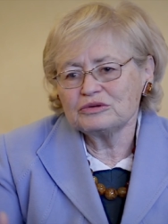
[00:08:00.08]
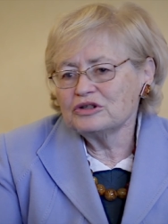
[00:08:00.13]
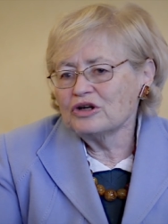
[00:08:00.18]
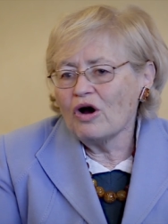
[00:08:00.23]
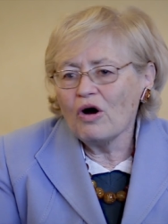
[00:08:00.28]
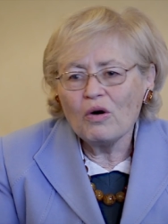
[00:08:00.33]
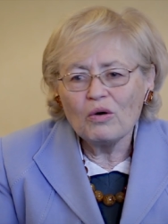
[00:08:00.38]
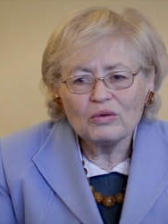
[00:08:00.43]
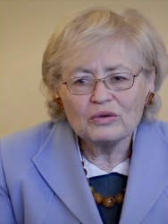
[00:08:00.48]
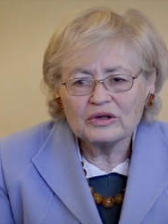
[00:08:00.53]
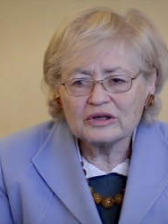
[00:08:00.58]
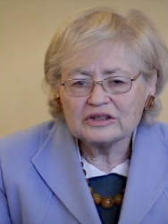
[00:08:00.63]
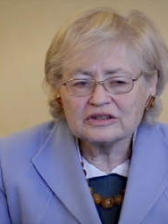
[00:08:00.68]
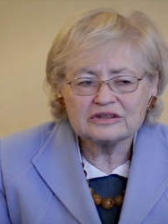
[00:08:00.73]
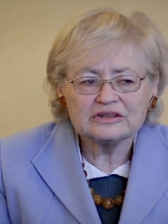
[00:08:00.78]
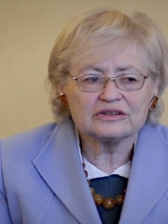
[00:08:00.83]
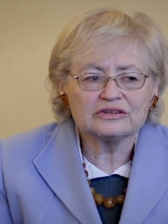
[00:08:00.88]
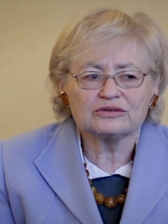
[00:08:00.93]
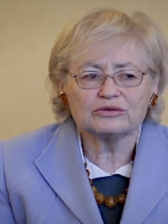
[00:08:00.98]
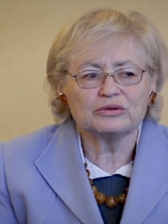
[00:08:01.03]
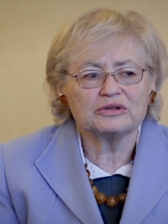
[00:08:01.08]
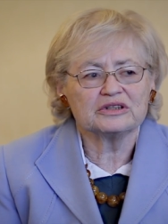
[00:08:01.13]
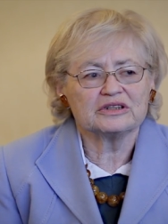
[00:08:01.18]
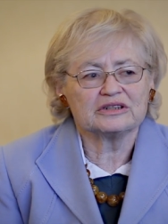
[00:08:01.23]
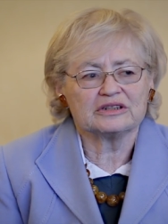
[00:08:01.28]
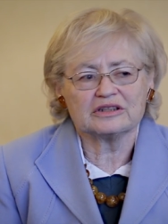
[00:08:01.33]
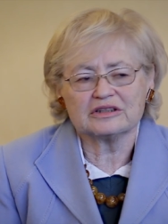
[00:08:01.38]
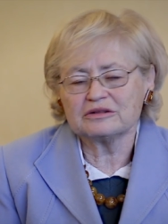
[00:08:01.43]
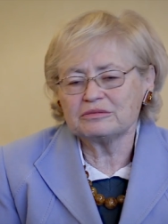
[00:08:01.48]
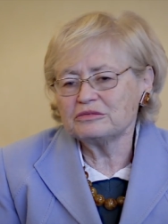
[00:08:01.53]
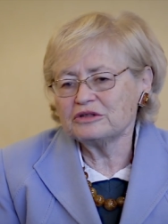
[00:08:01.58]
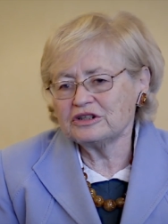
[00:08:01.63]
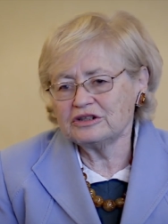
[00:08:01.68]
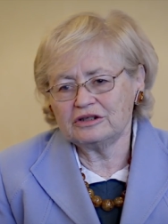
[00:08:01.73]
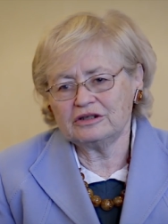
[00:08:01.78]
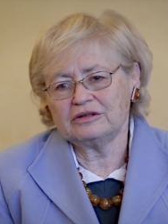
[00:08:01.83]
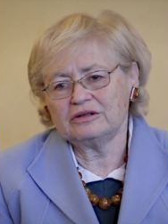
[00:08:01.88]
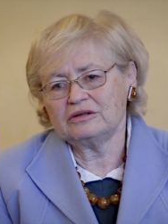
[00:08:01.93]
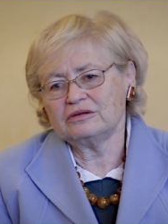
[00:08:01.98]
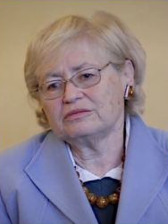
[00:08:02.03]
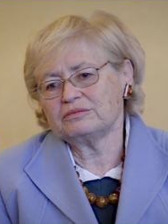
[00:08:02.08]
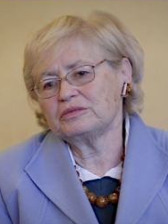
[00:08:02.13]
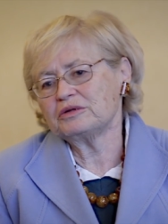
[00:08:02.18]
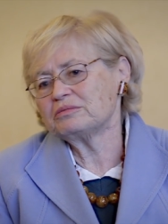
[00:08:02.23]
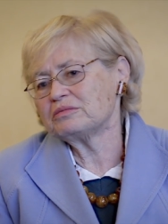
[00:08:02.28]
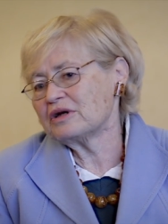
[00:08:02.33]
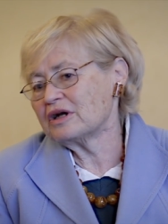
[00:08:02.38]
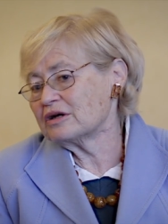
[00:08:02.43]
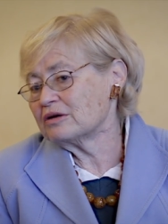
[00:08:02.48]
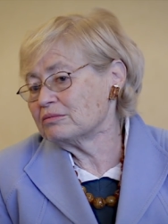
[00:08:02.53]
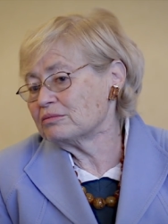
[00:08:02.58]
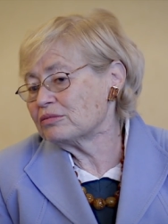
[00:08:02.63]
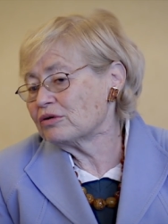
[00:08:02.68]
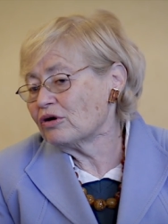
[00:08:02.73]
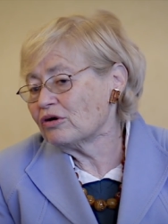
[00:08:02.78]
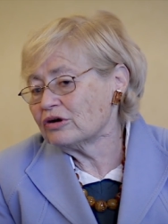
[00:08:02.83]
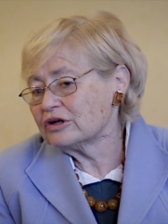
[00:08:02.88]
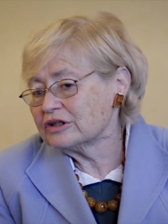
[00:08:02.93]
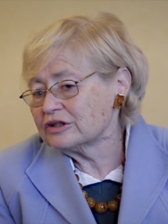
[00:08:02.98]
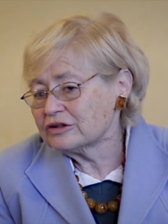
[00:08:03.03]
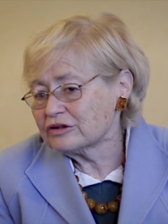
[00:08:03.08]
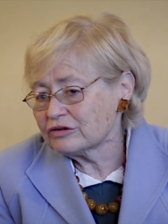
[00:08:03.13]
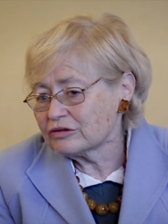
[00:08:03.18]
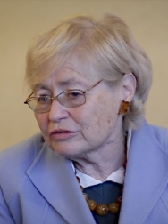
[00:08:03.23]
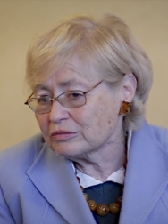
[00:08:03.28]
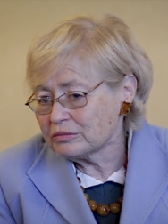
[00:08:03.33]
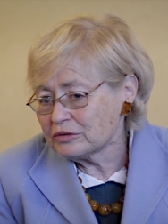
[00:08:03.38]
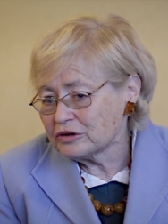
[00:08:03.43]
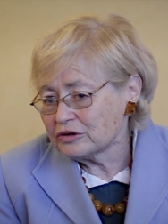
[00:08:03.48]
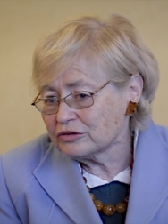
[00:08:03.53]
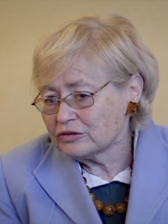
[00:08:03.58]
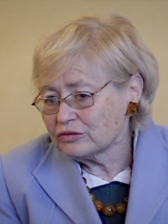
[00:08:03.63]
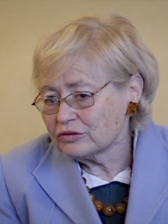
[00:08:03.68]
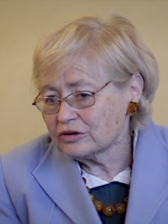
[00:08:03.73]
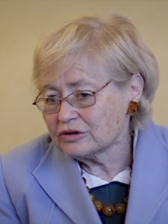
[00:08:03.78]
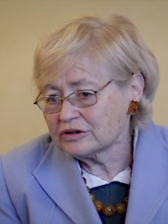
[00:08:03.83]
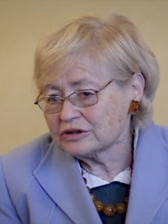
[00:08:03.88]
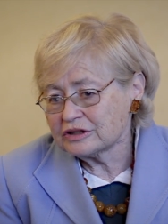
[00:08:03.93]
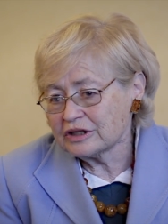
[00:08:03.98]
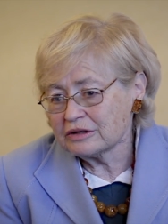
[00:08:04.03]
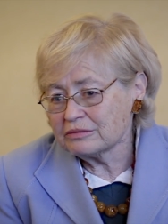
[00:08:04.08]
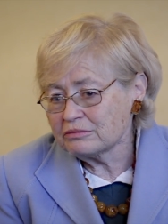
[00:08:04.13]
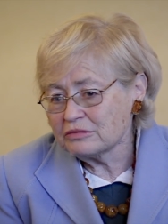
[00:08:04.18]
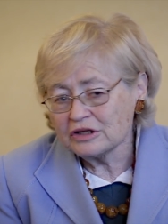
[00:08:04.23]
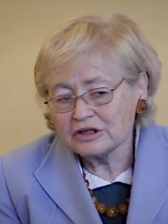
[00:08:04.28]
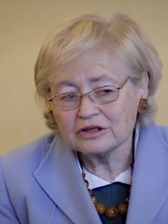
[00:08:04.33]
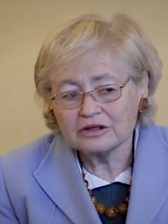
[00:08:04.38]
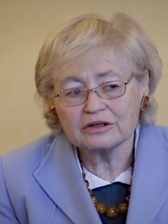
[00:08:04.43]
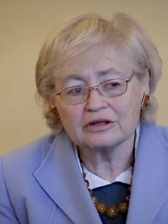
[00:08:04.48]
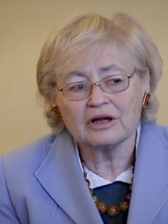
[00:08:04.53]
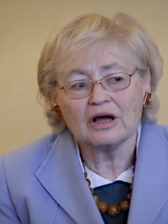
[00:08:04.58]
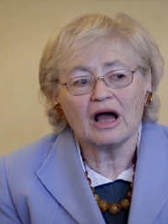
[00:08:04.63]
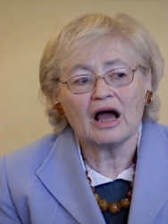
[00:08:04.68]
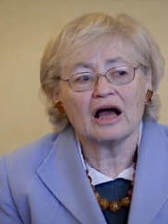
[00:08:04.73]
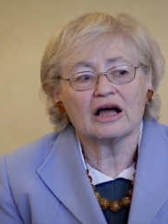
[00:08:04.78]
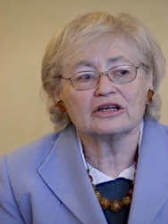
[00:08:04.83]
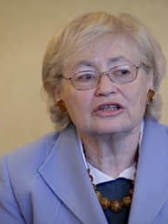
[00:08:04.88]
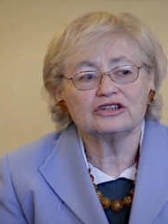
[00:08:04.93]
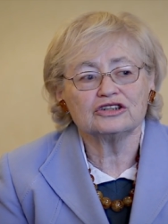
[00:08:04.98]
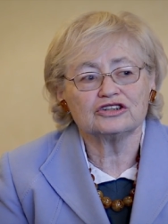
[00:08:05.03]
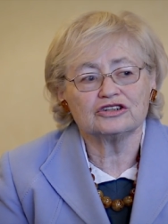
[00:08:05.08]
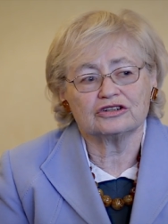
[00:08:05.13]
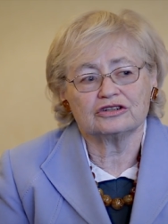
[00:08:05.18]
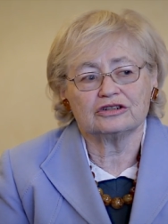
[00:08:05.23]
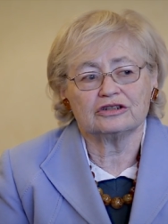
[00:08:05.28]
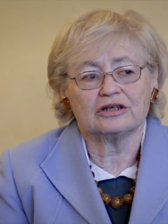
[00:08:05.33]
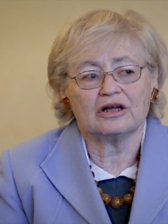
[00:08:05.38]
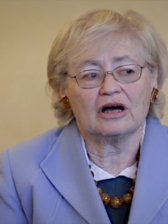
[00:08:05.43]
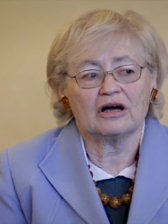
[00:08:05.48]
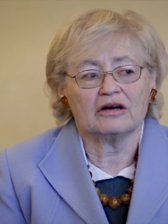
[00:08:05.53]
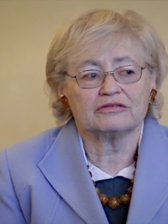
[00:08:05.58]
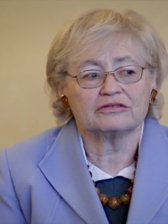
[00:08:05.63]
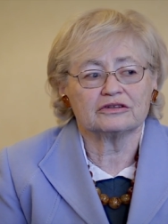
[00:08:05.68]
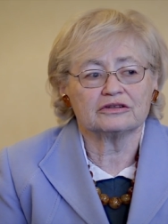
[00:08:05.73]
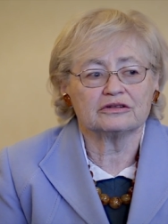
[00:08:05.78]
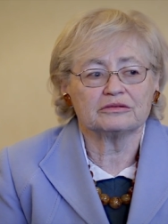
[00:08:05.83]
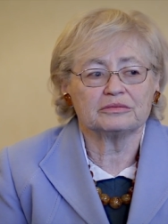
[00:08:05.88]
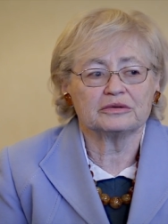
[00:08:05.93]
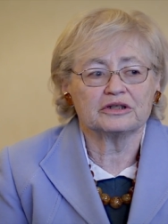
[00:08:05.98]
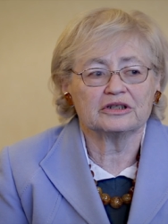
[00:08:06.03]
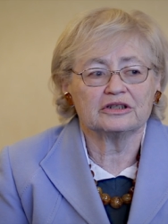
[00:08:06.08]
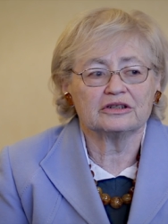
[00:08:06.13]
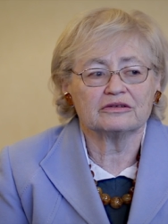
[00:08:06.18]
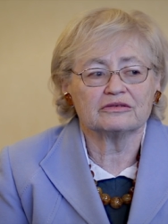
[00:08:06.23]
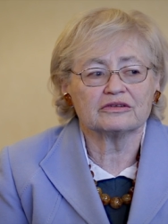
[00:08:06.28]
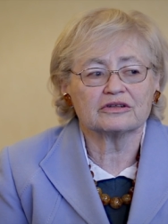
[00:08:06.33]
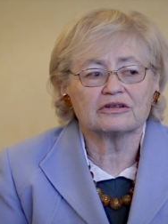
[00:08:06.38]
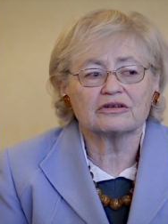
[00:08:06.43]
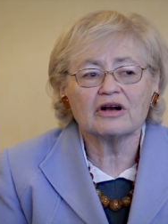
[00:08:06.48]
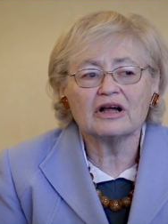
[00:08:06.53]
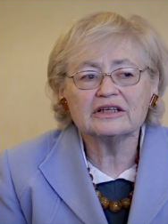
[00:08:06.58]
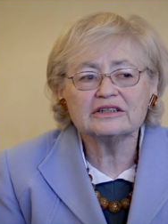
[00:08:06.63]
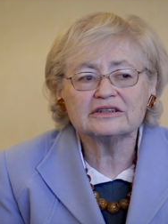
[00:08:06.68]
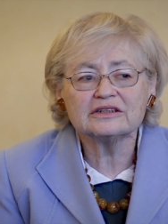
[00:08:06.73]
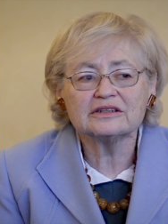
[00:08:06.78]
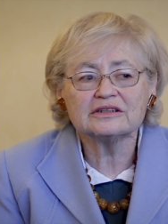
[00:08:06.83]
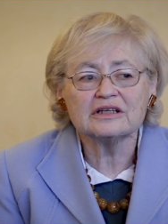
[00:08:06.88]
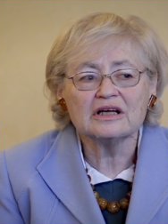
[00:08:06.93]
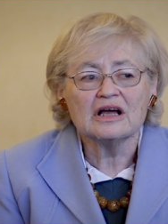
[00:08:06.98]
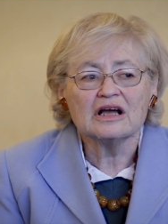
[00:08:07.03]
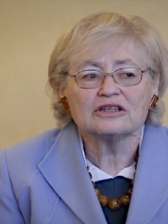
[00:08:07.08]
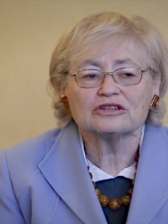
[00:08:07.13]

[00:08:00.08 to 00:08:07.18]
we know, there's twenty-six million people unemployed in the European Union, ten million additional after the beginning of the crisis.